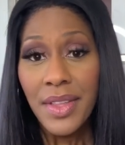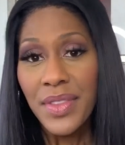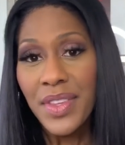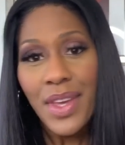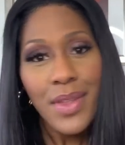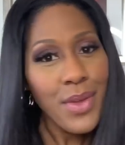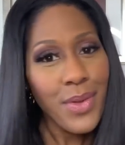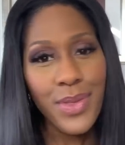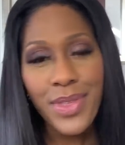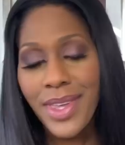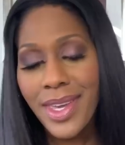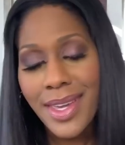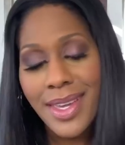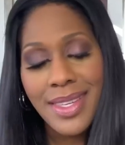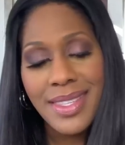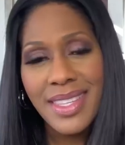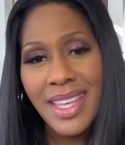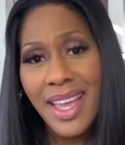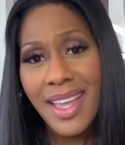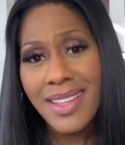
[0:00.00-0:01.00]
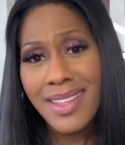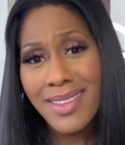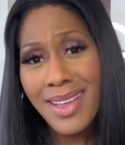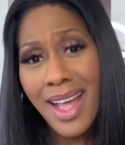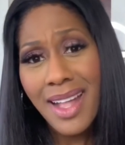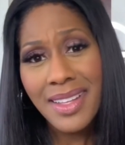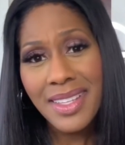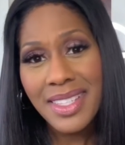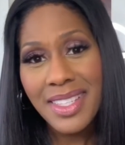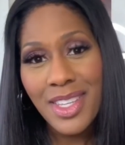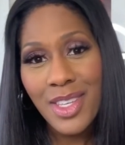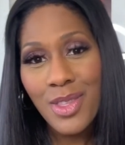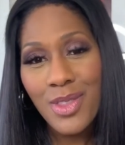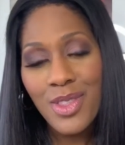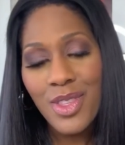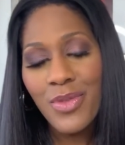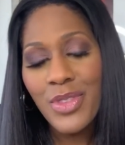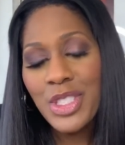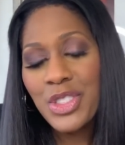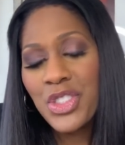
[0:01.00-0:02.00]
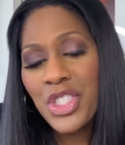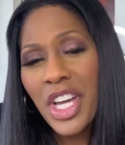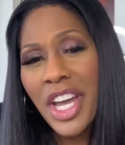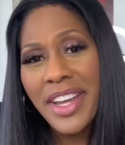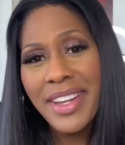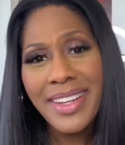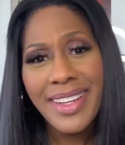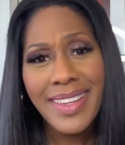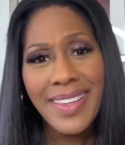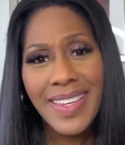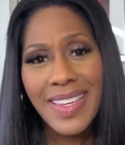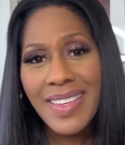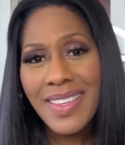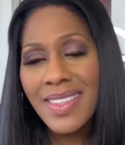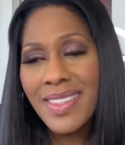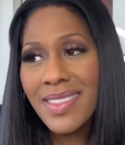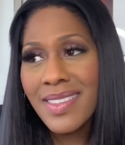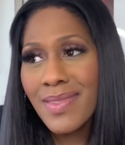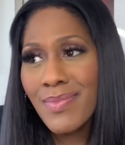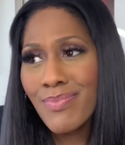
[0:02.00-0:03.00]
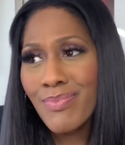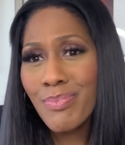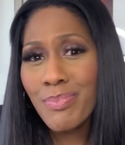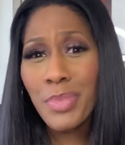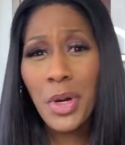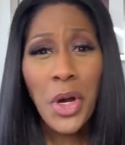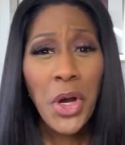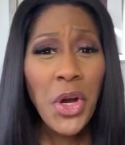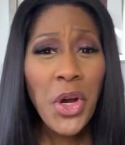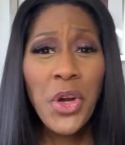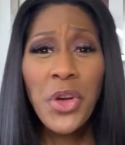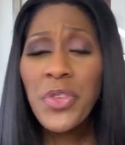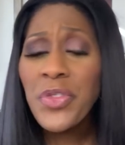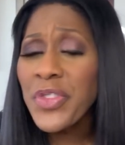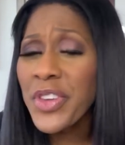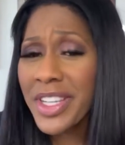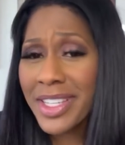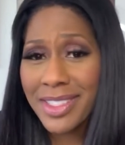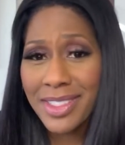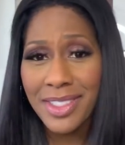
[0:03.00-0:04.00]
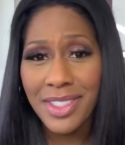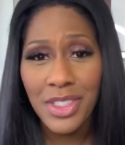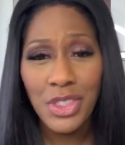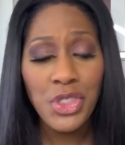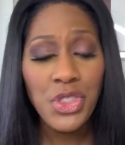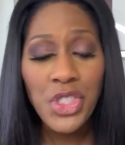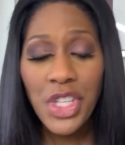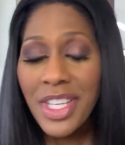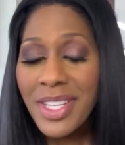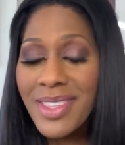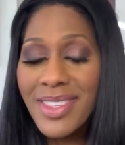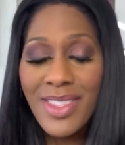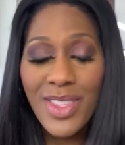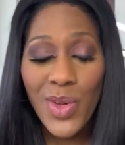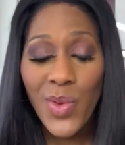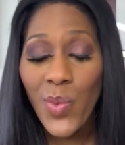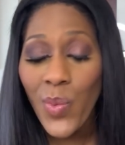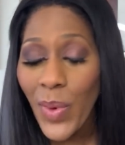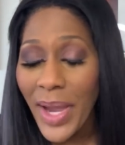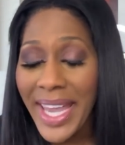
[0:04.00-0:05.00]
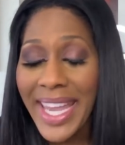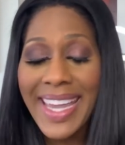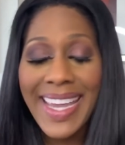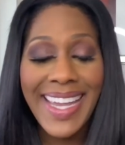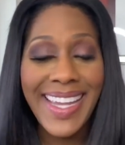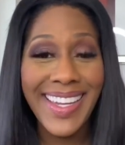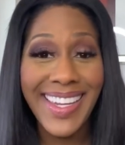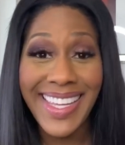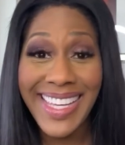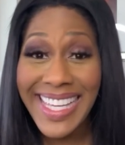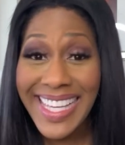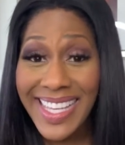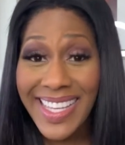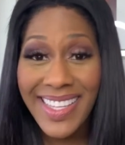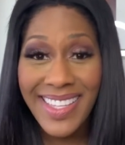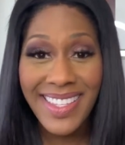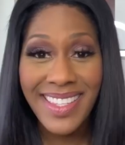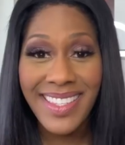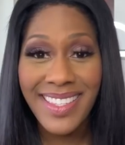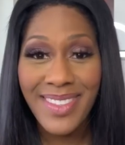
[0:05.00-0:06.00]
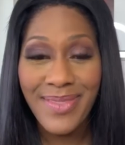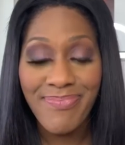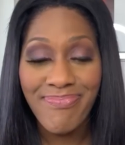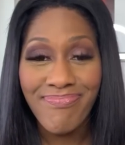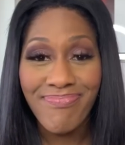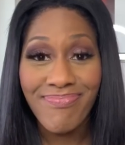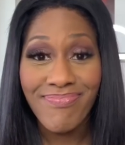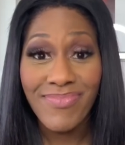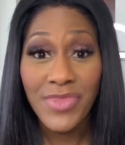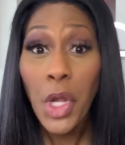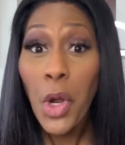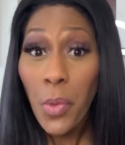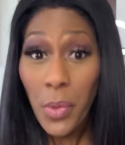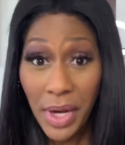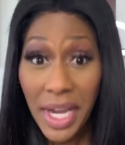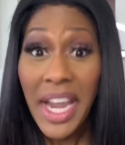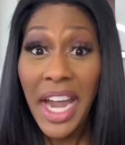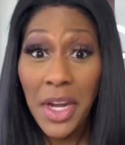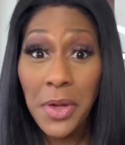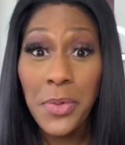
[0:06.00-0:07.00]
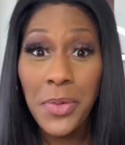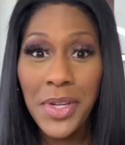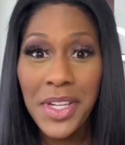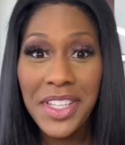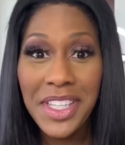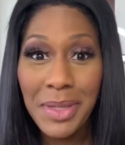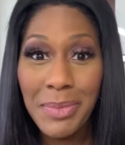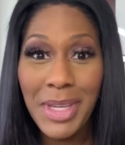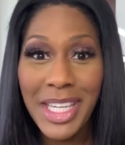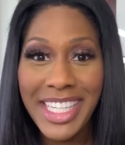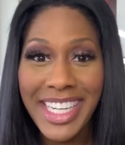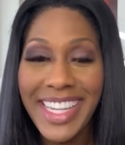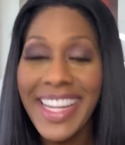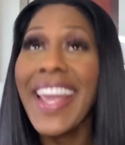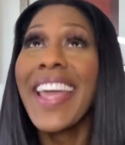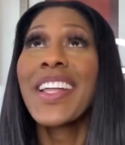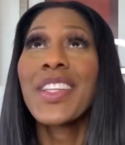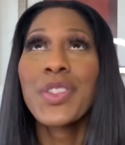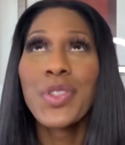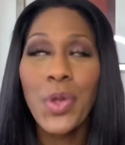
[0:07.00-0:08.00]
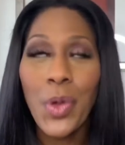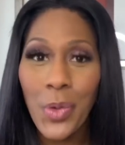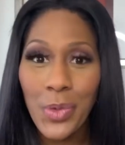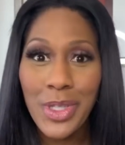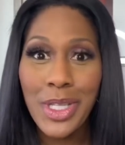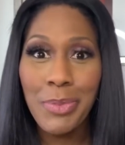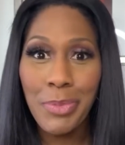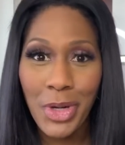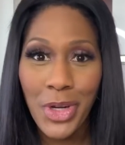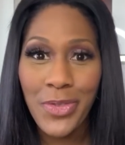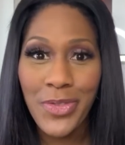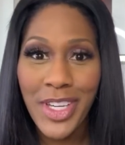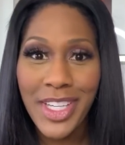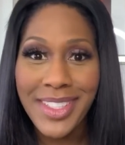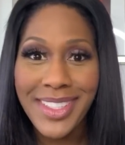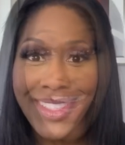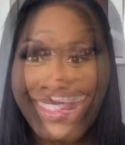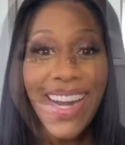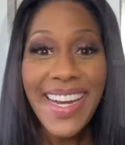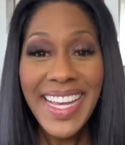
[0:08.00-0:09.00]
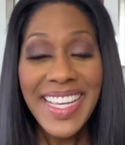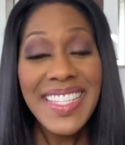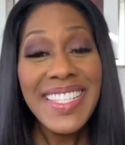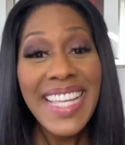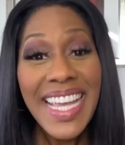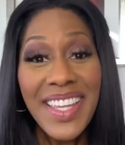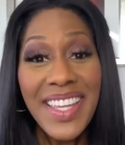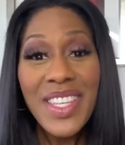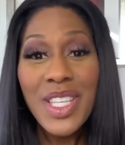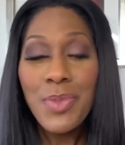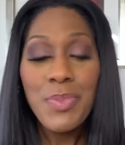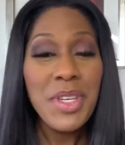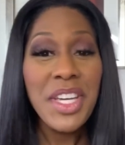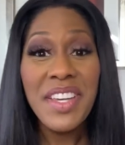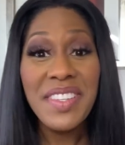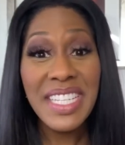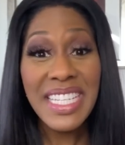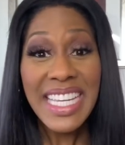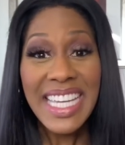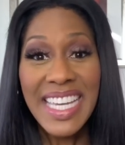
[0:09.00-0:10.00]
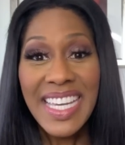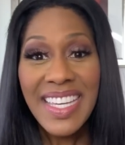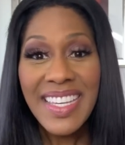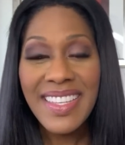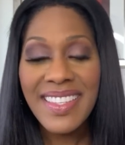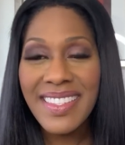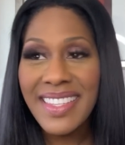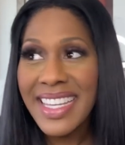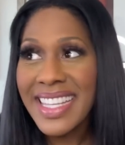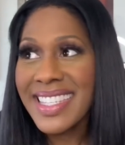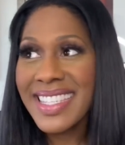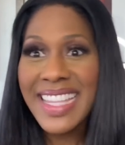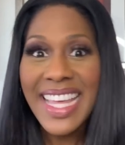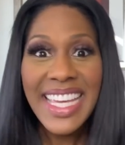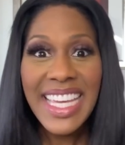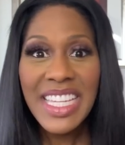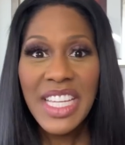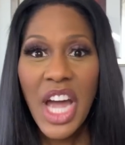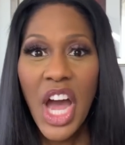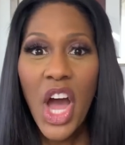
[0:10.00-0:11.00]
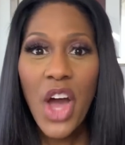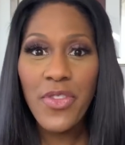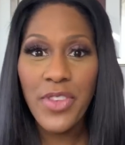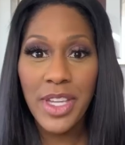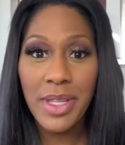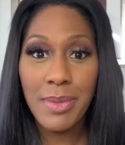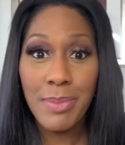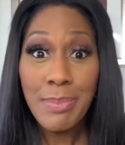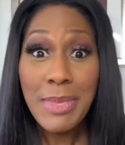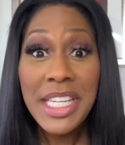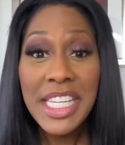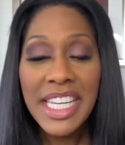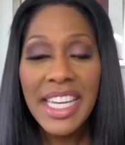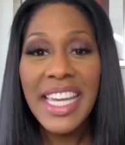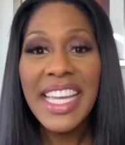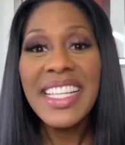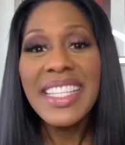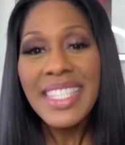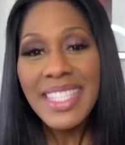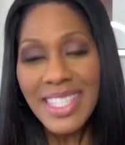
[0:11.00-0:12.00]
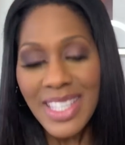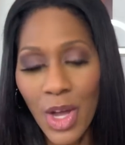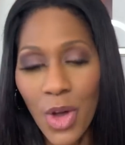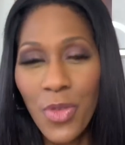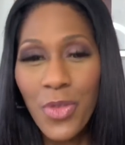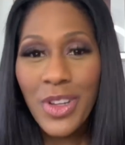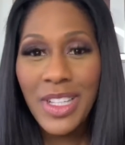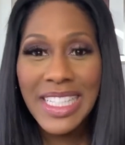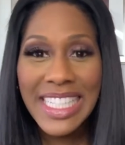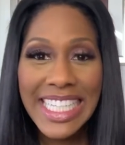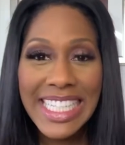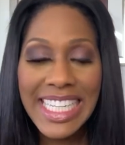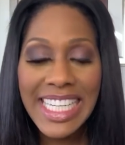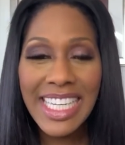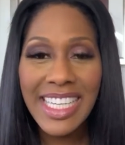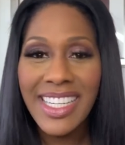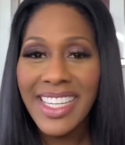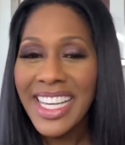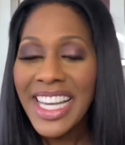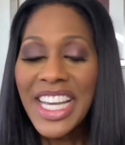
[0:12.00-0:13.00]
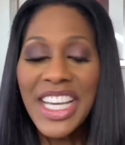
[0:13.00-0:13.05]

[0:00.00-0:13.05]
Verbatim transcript: the other thing is that honestly, the vagina is perfect just the way it is. No, I really mean it. It's totally perfect. And I say this because it is. It's like an oven, meaning it's self-cleaning.